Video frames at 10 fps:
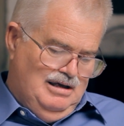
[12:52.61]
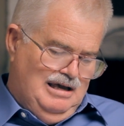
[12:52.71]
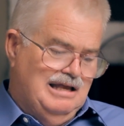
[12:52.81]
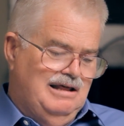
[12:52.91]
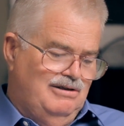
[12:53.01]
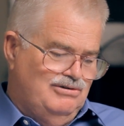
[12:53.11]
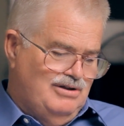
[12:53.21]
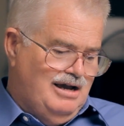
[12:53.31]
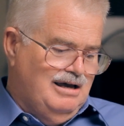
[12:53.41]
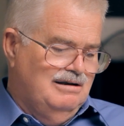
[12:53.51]
And in the
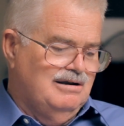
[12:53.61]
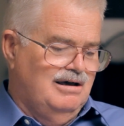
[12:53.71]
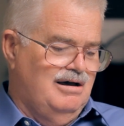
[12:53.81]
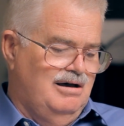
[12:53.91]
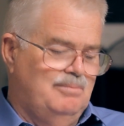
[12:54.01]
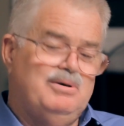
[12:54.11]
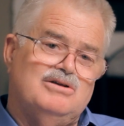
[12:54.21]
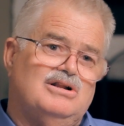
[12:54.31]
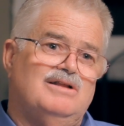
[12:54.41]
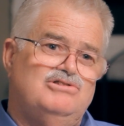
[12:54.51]
second
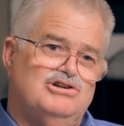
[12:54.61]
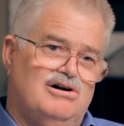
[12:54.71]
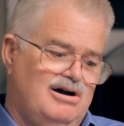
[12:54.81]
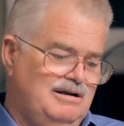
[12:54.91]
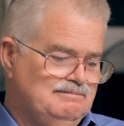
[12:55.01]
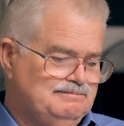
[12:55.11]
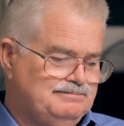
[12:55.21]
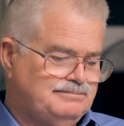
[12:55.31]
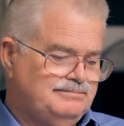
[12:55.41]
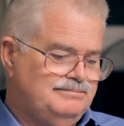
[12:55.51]
epistle of John,
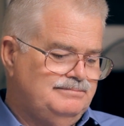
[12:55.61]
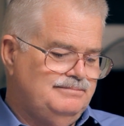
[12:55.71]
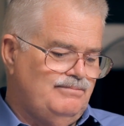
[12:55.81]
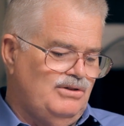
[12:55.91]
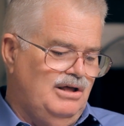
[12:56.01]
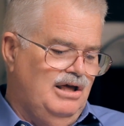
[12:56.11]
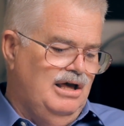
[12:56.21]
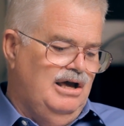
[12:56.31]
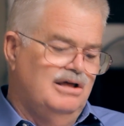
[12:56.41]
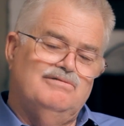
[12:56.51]

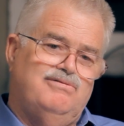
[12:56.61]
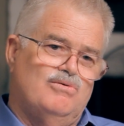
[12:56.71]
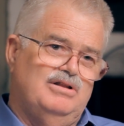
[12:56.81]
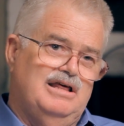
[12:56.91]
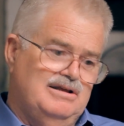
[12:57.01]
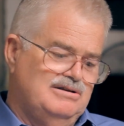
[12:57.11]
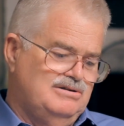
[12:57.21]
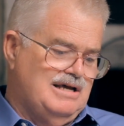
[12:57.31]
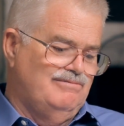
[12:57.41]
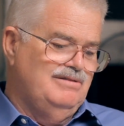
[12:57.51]
in the
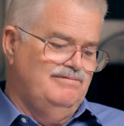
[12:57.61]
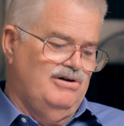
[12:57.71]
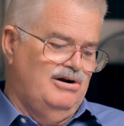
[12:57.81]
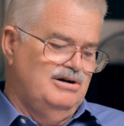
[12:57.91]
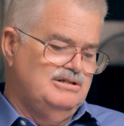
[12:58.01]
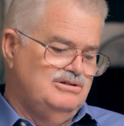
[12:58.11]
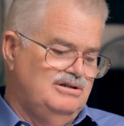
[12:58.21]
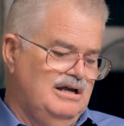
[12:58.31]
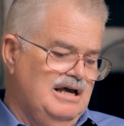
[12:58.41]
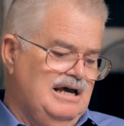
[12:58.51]
7th verse,
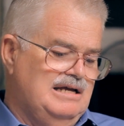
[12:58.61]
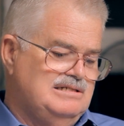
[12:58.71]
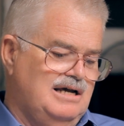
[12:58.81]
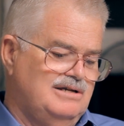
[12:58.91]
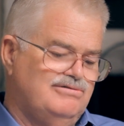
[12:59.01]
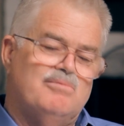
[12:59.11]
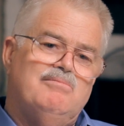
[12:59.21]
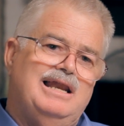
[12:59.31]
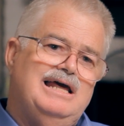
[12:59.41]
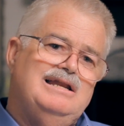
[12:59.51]
he says, for
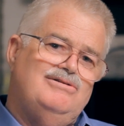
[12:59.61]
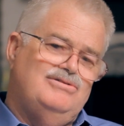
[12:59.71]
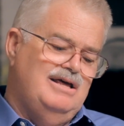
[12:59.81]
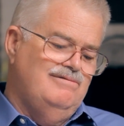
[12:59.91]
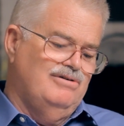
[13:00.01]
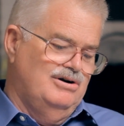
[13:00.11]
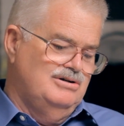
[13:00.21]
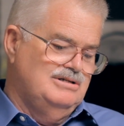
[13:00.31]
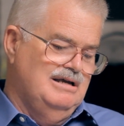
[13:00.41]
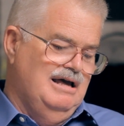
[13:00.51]
many
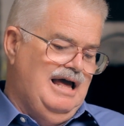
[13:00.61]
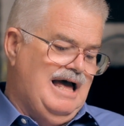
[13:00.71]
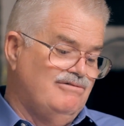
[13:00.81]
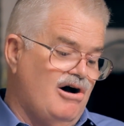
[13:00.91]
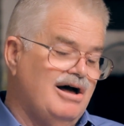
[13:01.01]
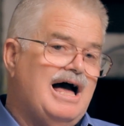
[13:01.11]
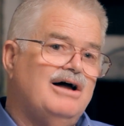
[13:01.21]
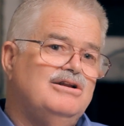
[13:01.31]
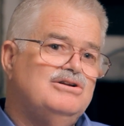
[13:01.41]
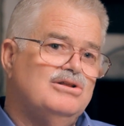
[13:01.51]
deceivers have gone
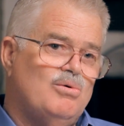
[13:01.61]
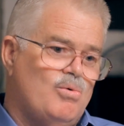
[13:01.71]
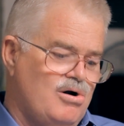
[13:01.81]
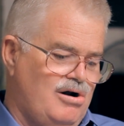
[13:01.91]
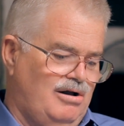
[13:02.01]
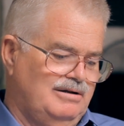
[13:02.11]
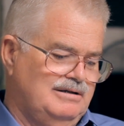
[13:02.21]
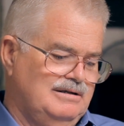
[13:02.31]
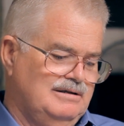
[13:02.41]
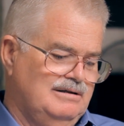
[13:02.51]
out into the
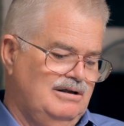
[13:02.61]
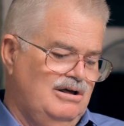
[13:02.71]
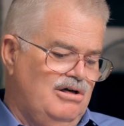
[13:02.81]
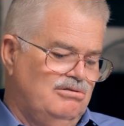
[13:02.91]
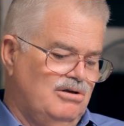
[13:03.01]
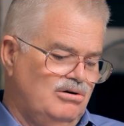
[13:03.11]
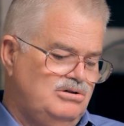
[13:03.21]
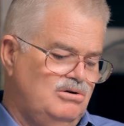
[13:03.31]
world, those